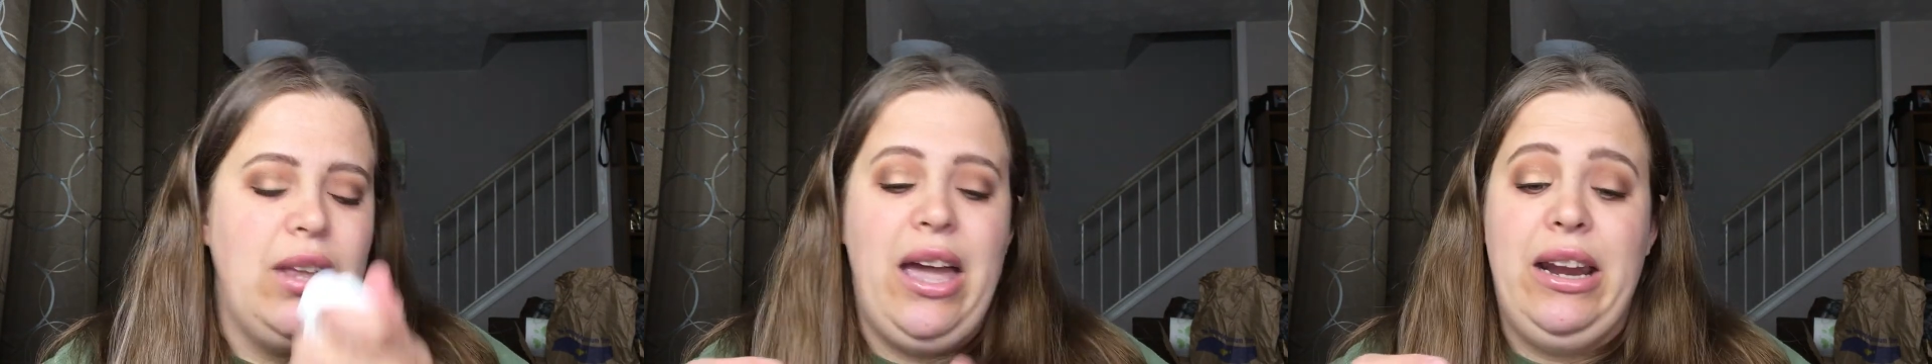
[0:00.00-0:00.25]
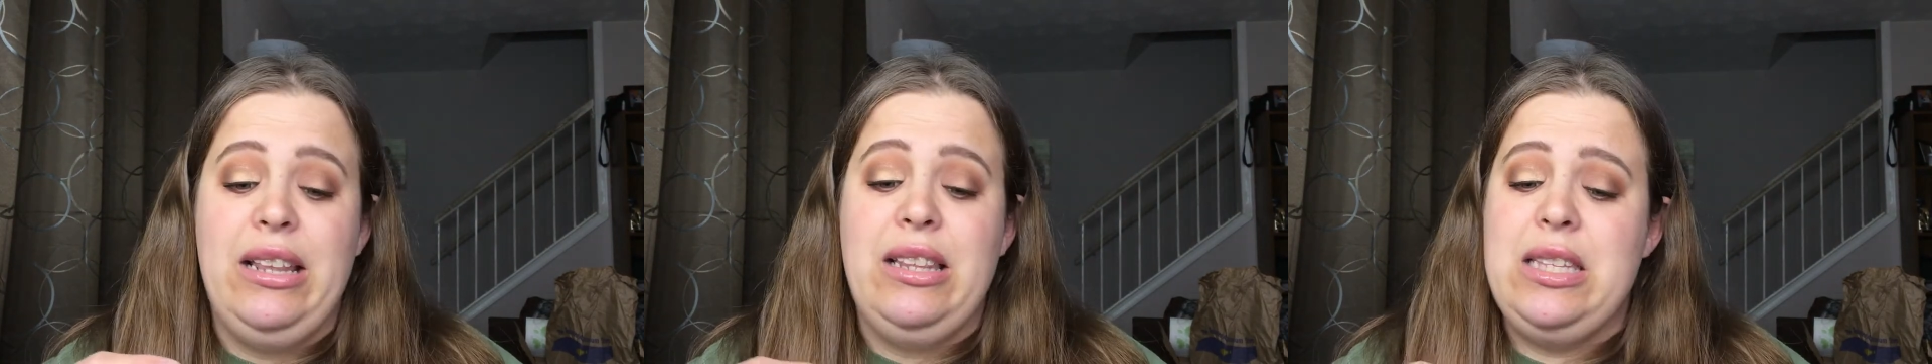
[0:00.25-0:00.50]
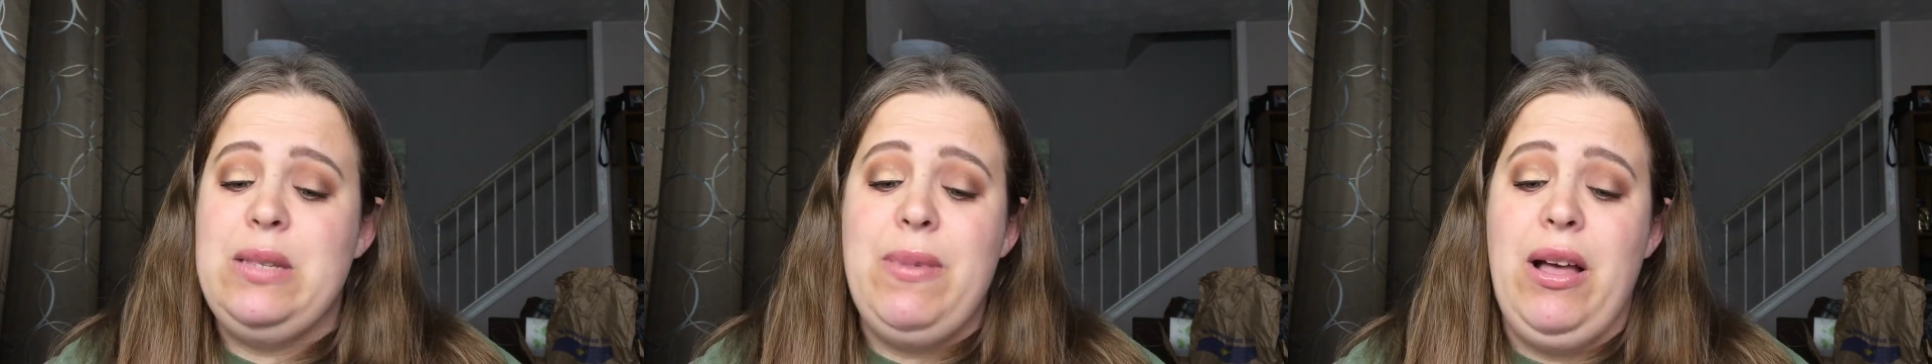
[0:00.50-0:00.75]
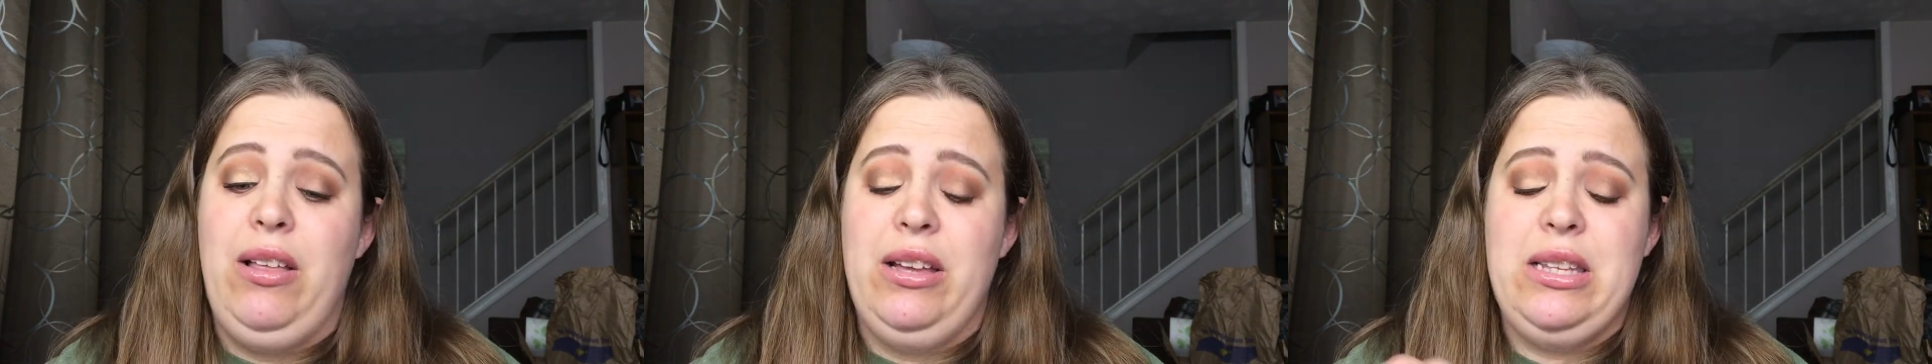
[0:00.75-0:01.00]
And it, the
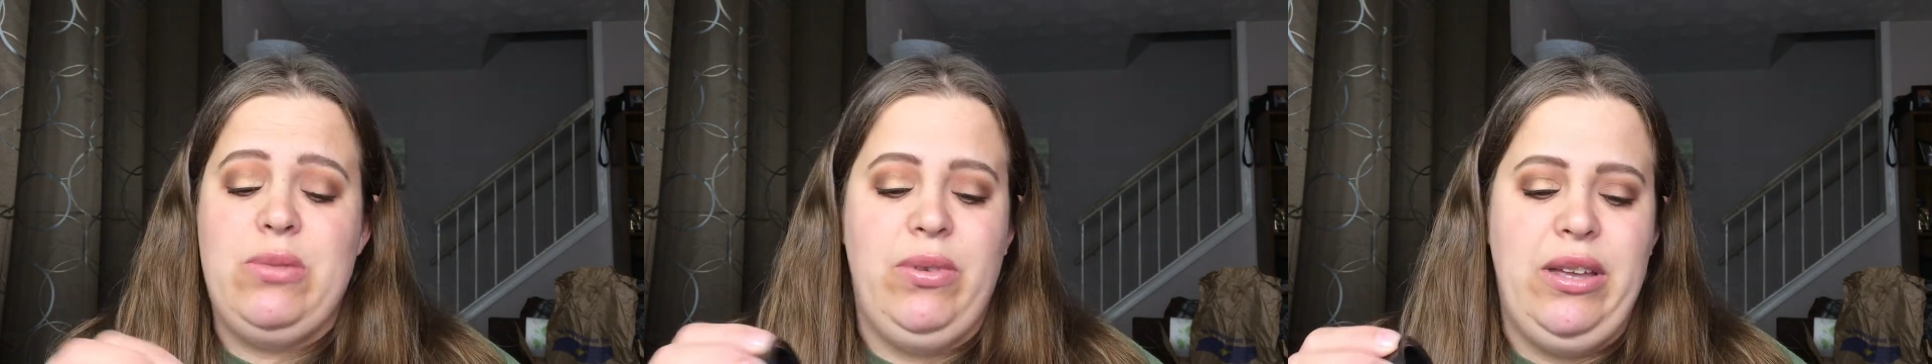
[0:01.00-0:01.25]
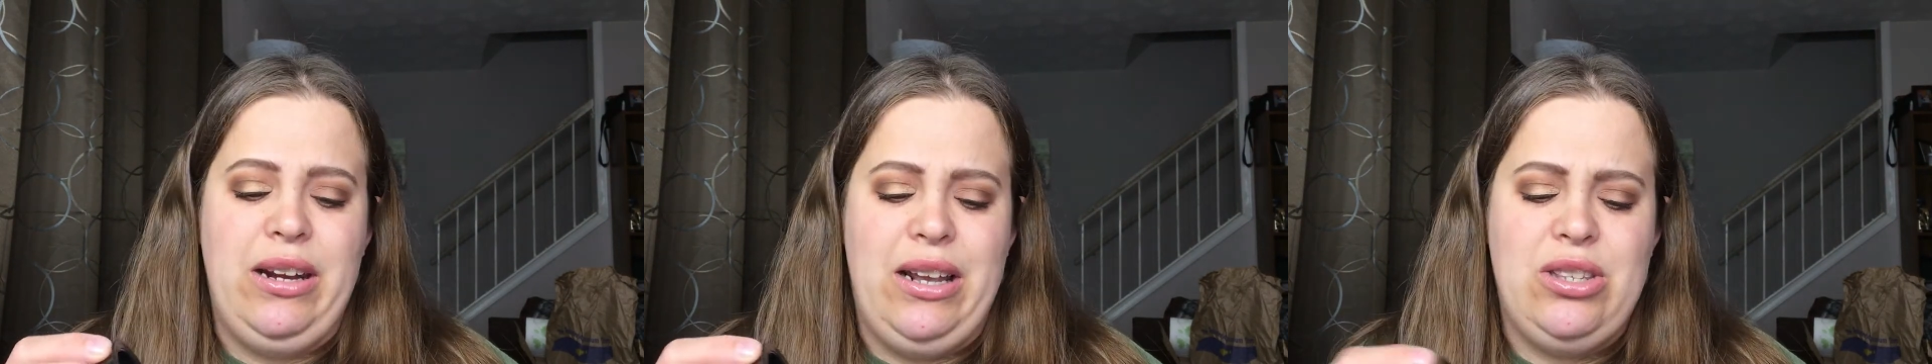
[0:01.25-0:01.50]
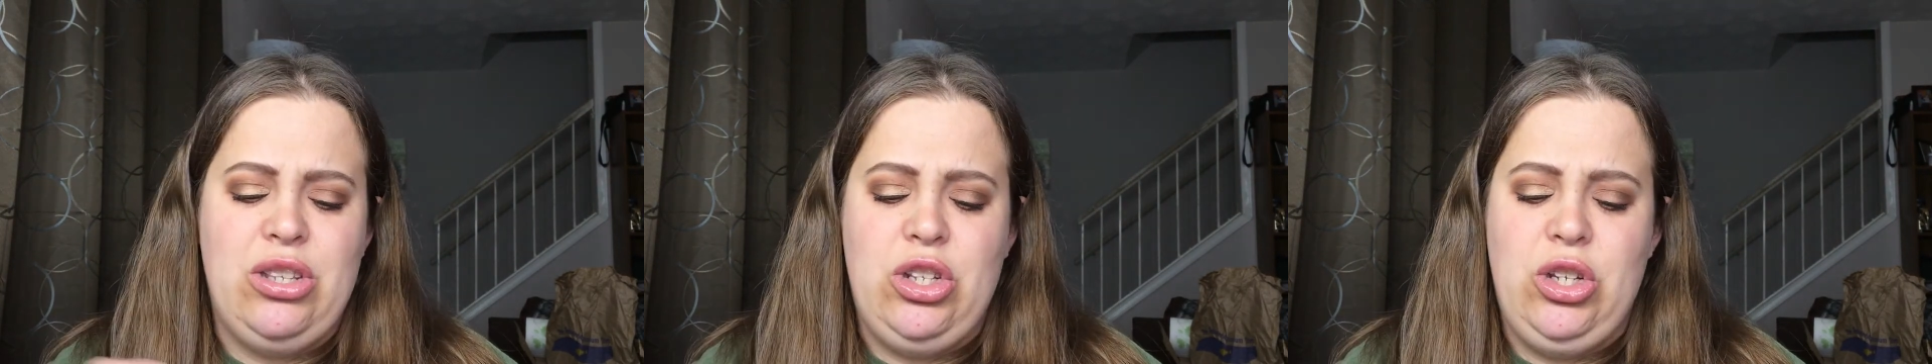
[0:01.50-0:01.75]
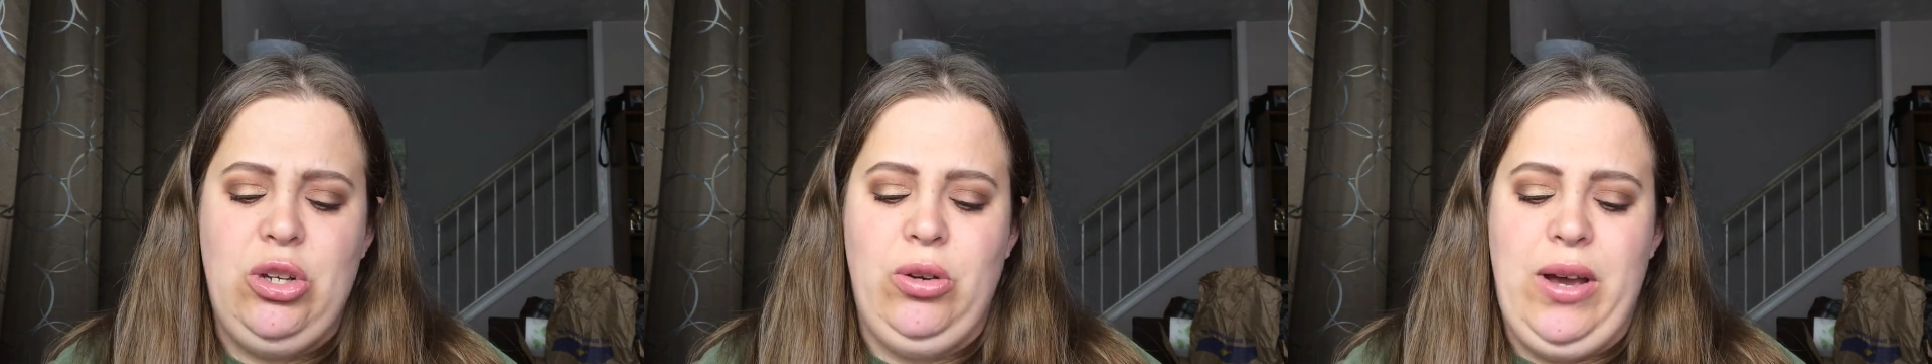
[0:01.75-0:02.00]
smell is really nice
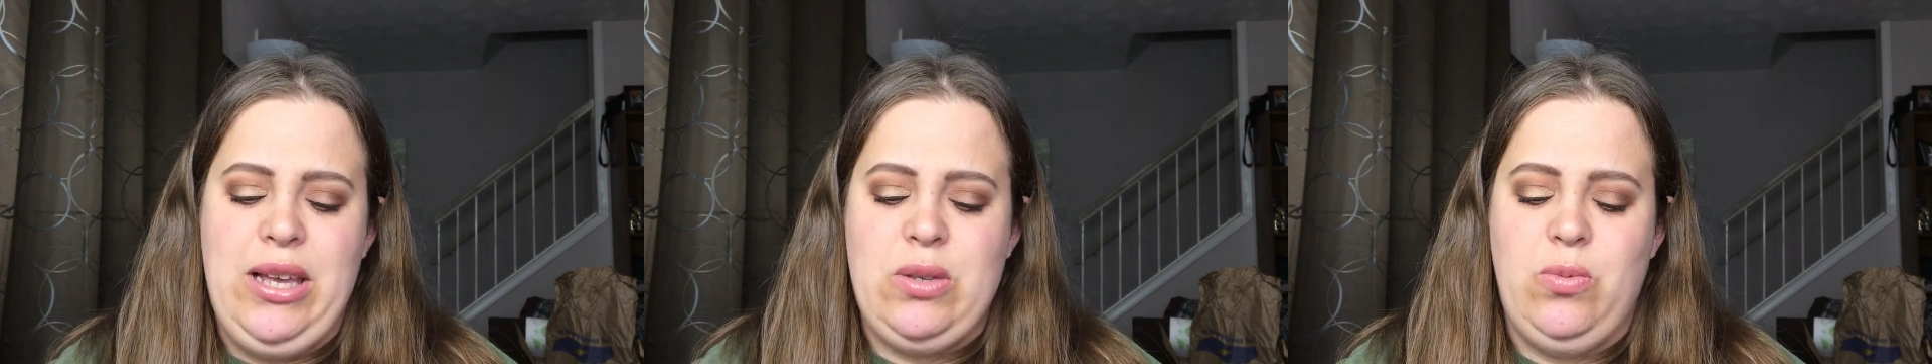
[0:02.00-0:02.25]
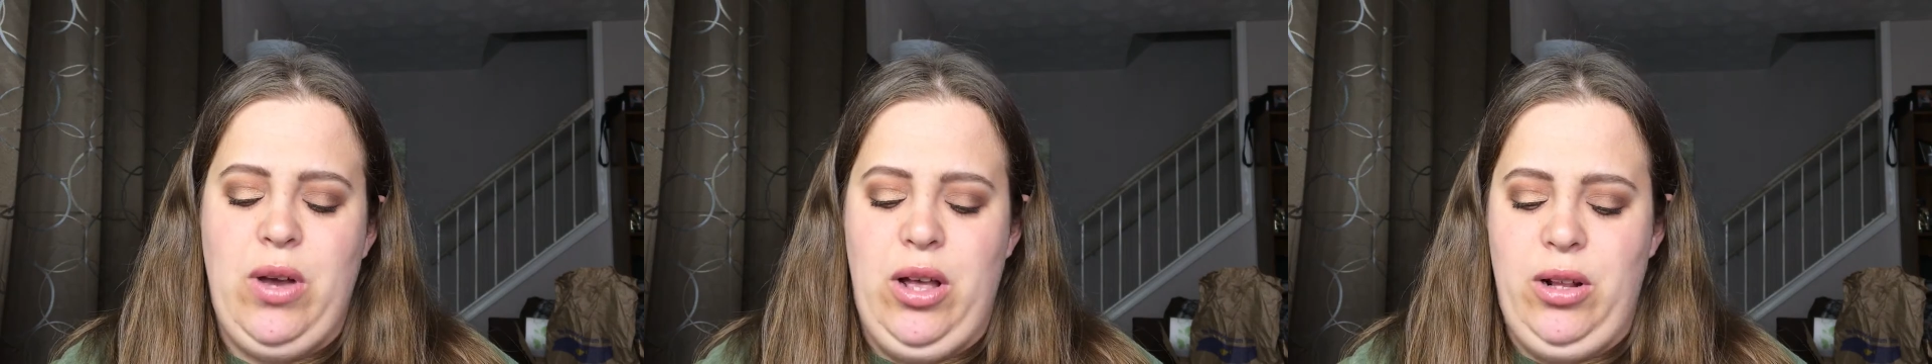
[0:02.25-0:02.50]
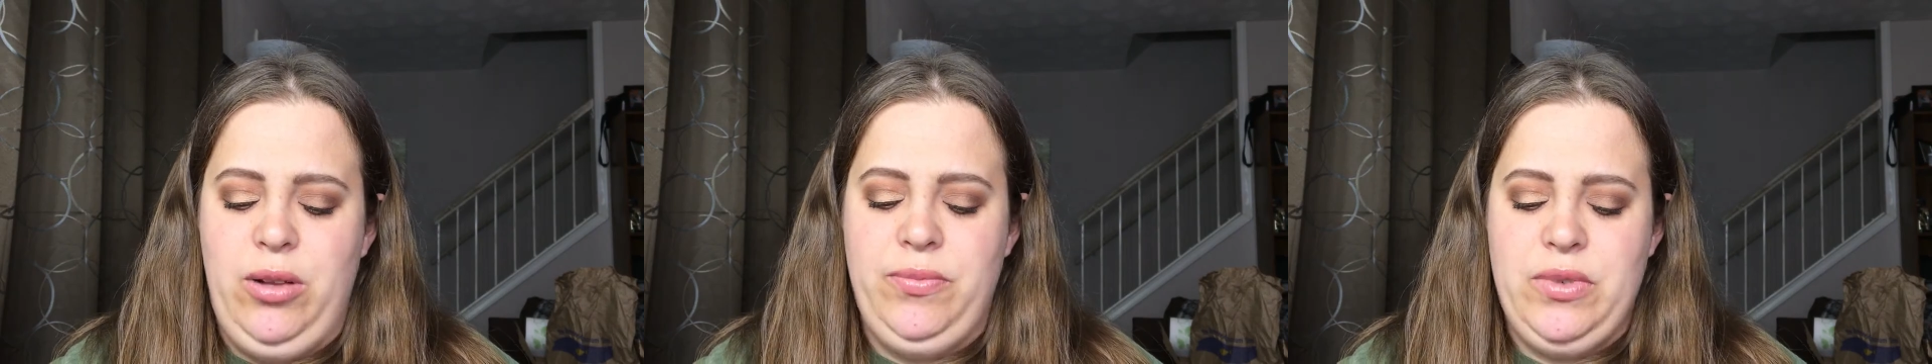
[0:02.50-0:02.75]
too as well.